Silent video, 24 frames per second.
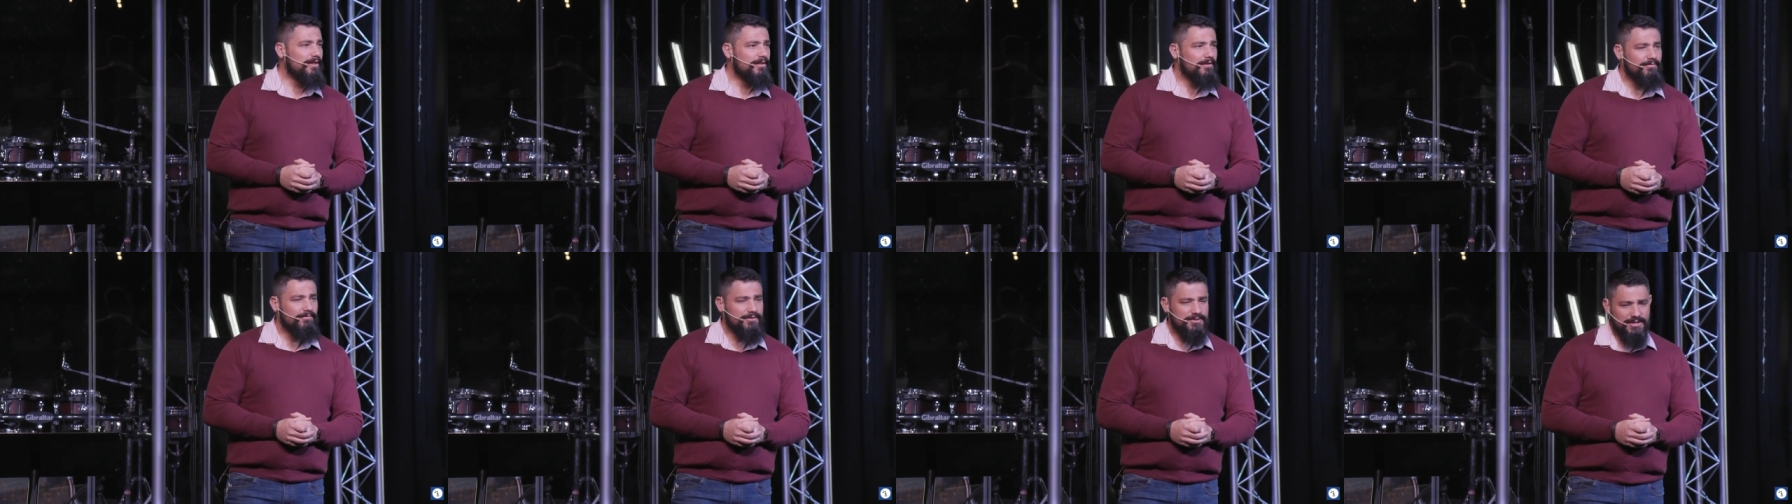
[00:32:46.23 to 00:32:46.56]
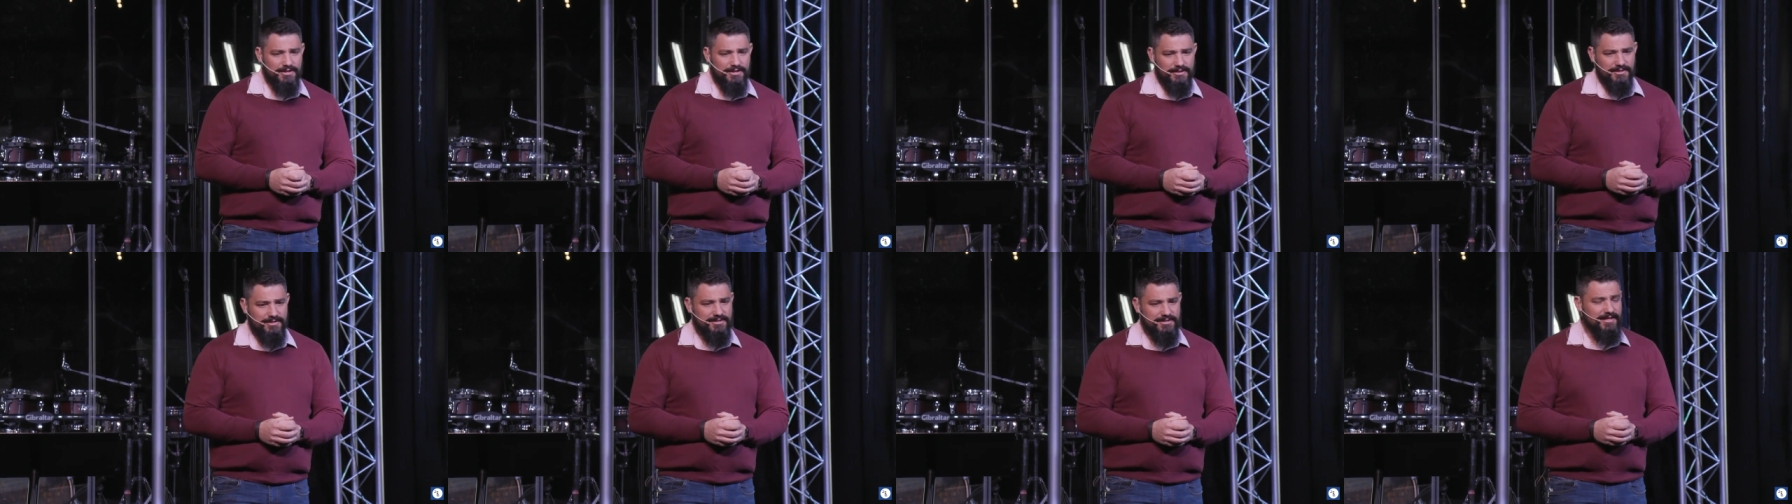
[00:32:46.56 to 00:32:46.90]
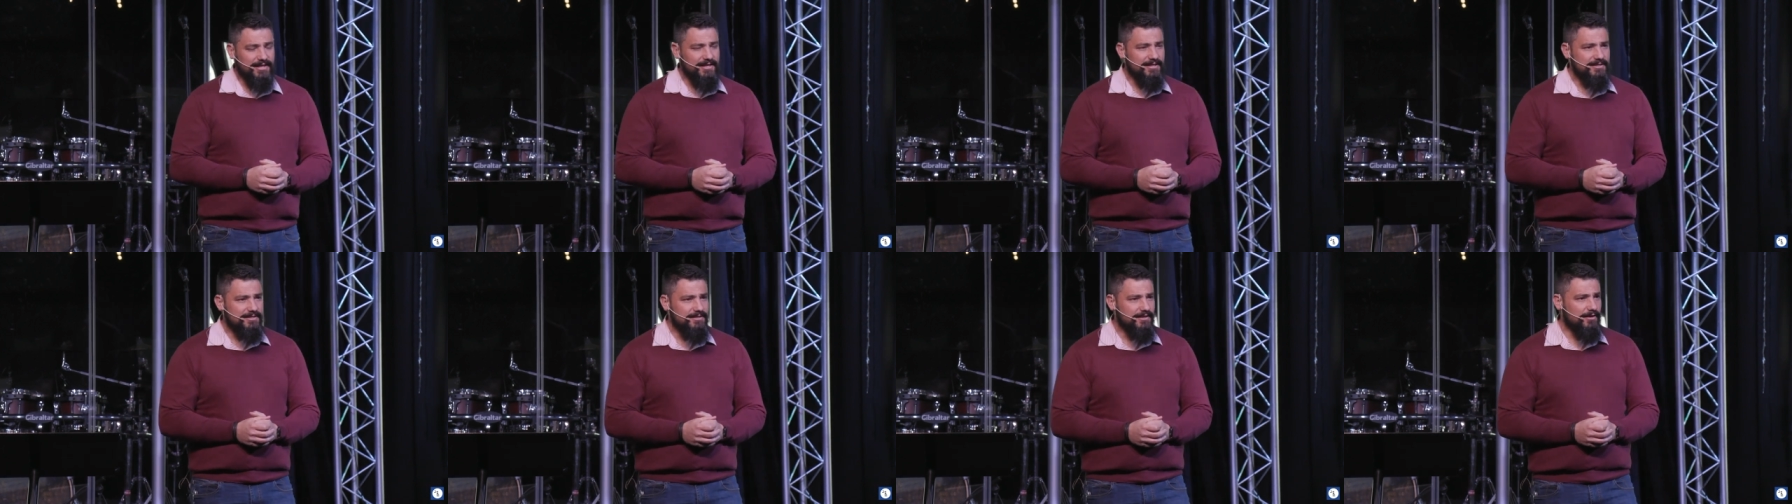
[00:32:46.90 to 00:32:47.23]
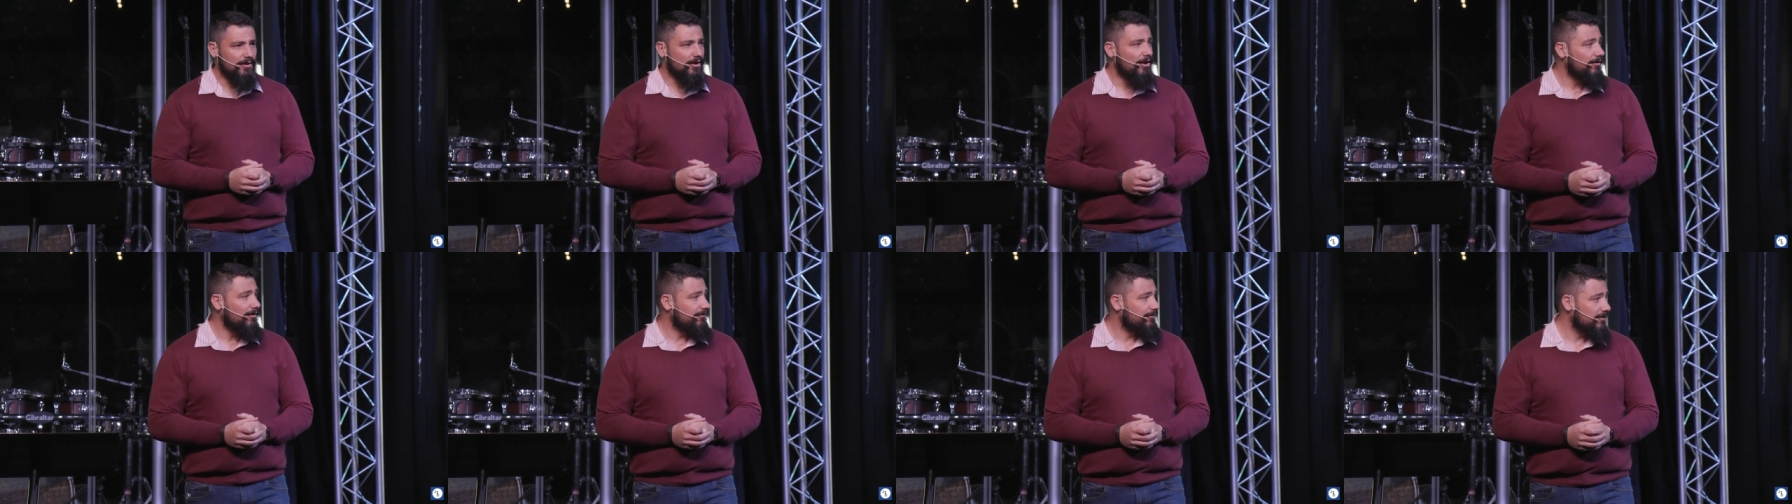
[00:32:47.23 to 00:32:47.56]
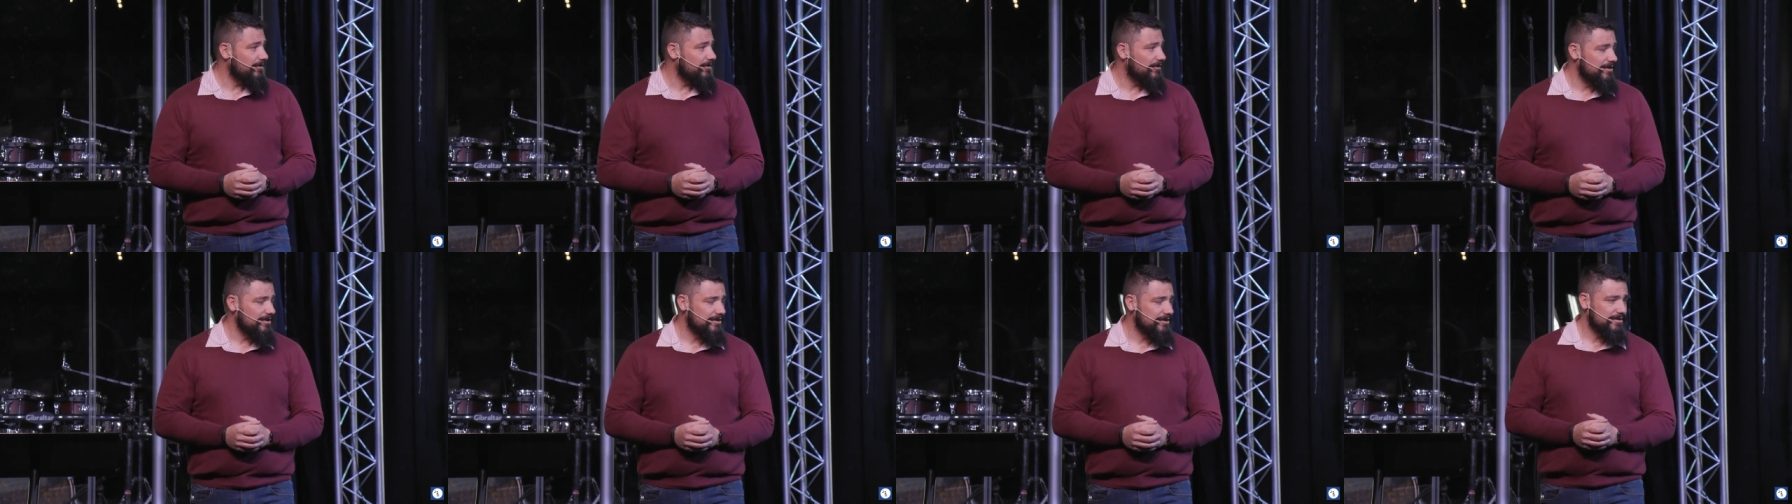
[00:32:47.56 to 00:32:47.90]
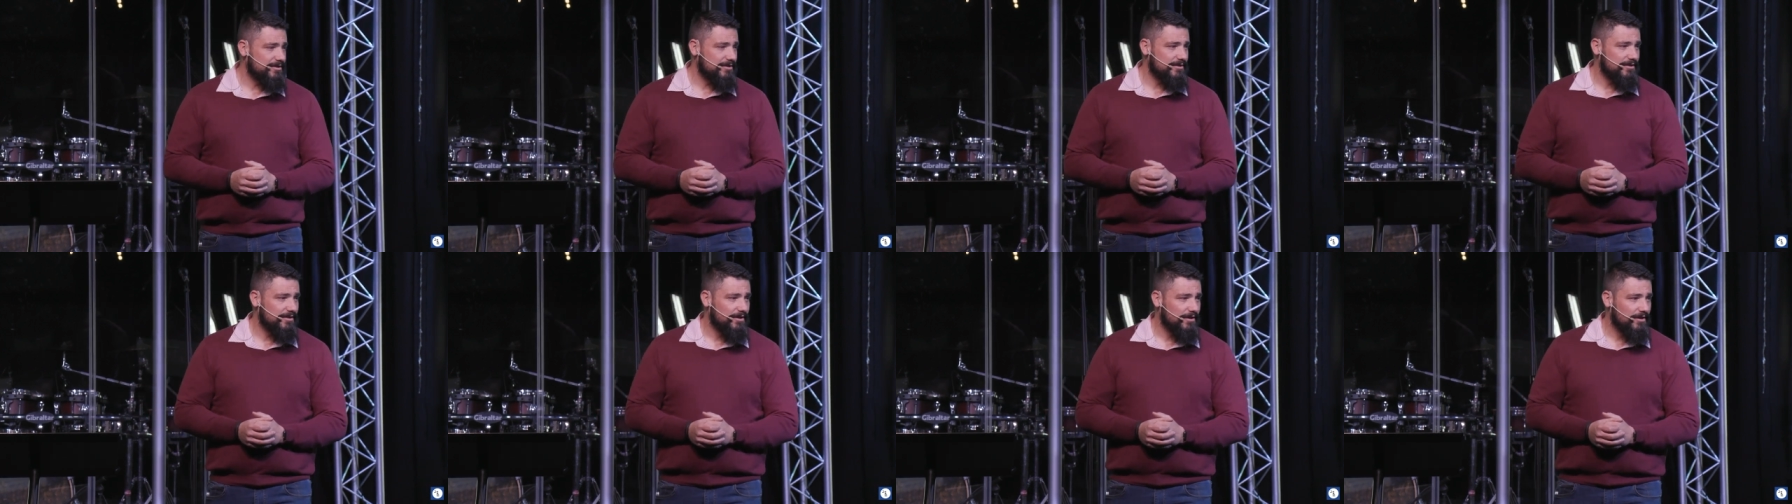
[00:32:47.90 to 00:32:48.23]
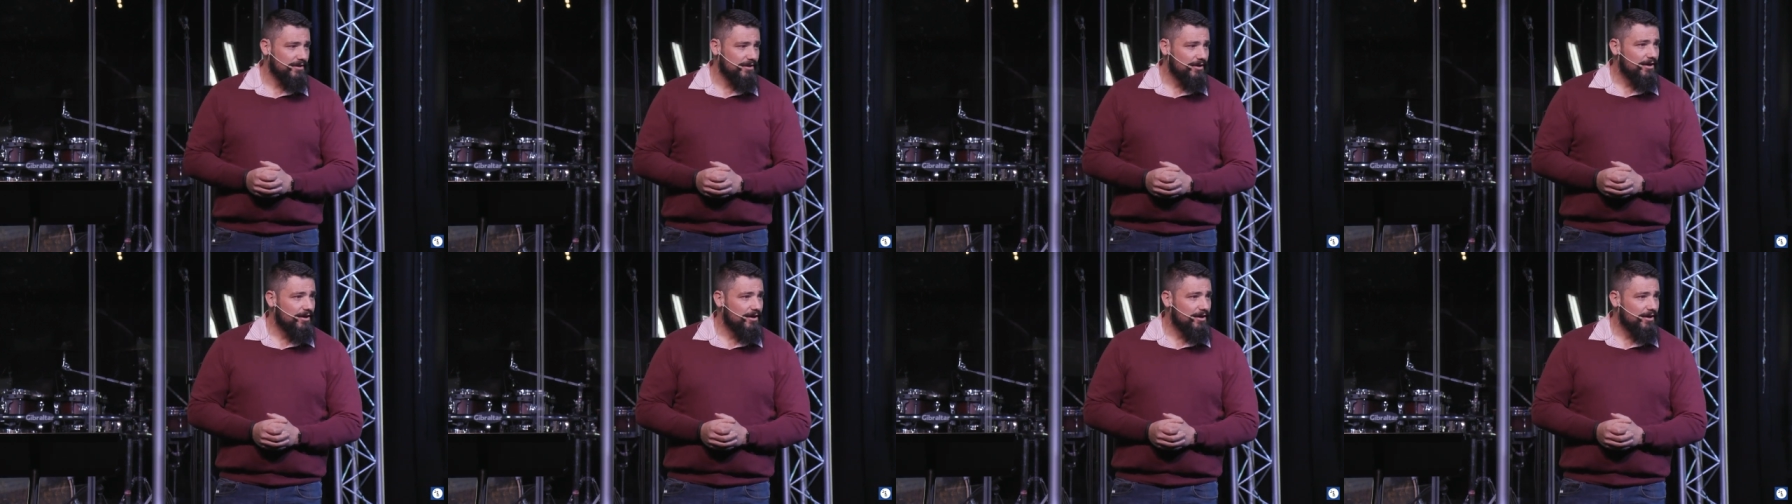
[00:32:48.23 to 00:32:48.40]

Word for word: in the visitor center after this